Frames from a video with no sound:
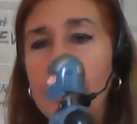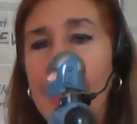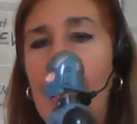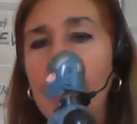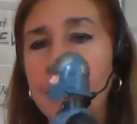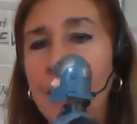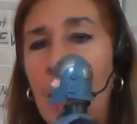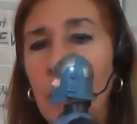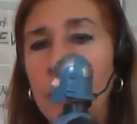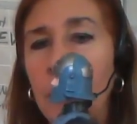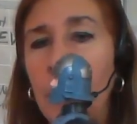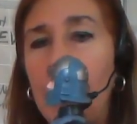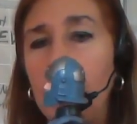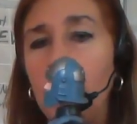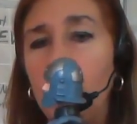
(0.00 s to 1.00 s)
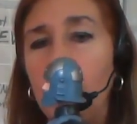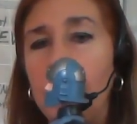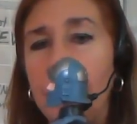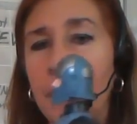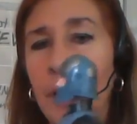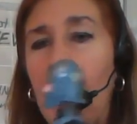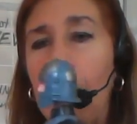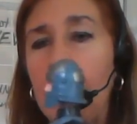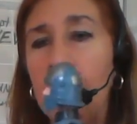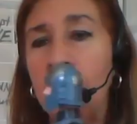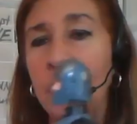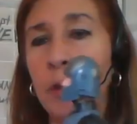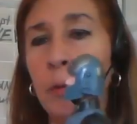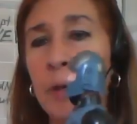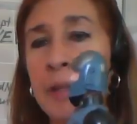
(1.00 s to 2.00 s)
That's how their energies are getting
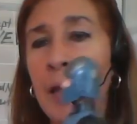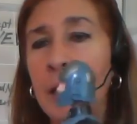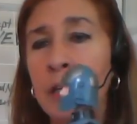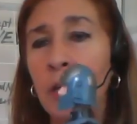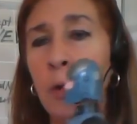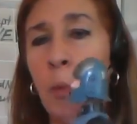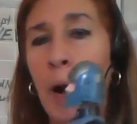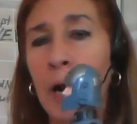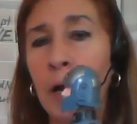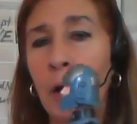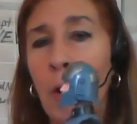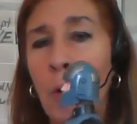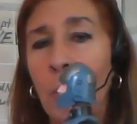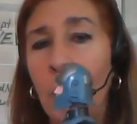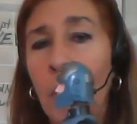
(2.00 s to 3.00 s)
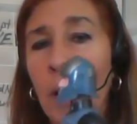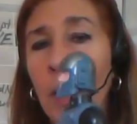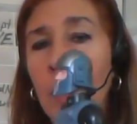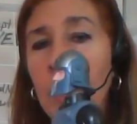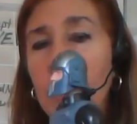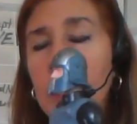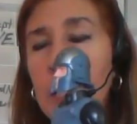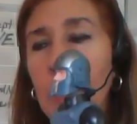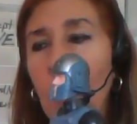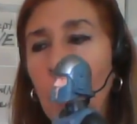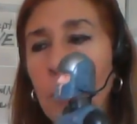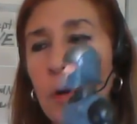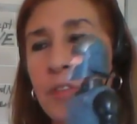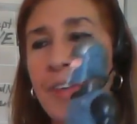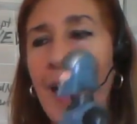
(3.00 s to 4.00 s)
to you, and then you want to go, you know,
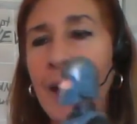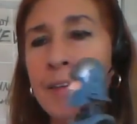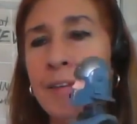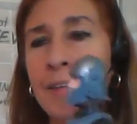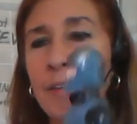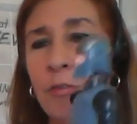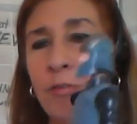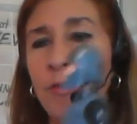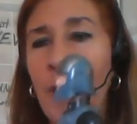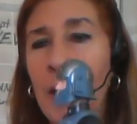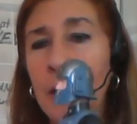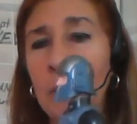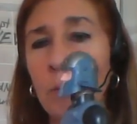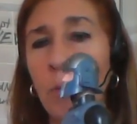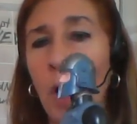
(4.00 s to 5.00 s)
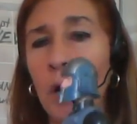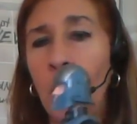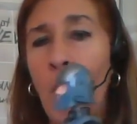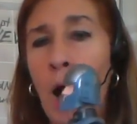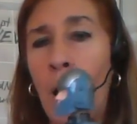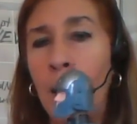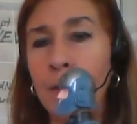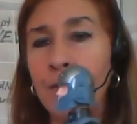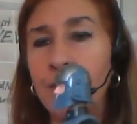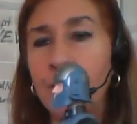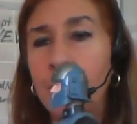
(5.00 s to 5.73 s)
protect and defend and run off.